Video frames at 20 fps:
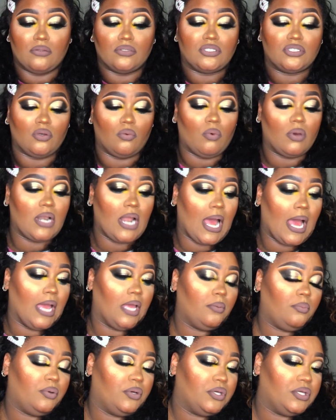So what I
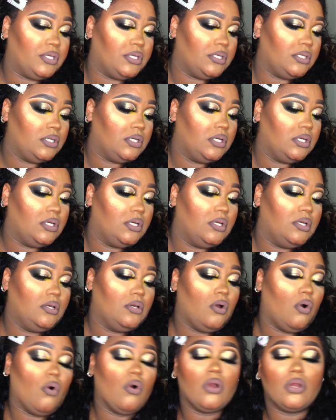put,
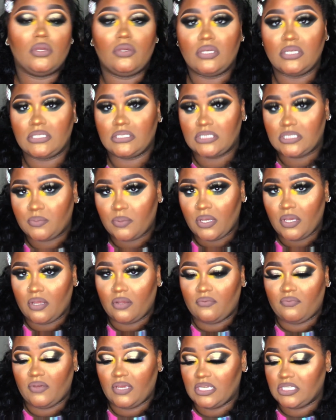or you can spray your
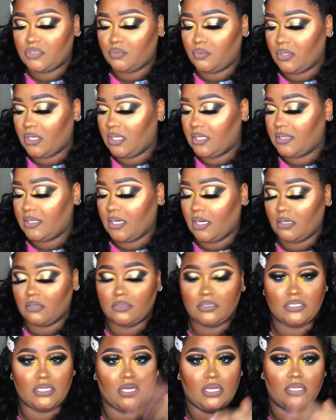face with,
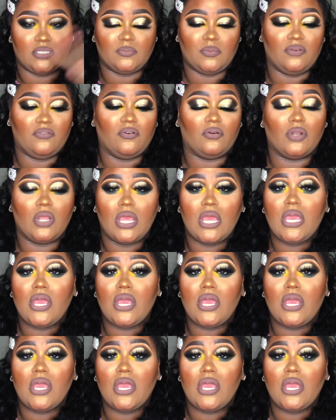sorry, that's my phone.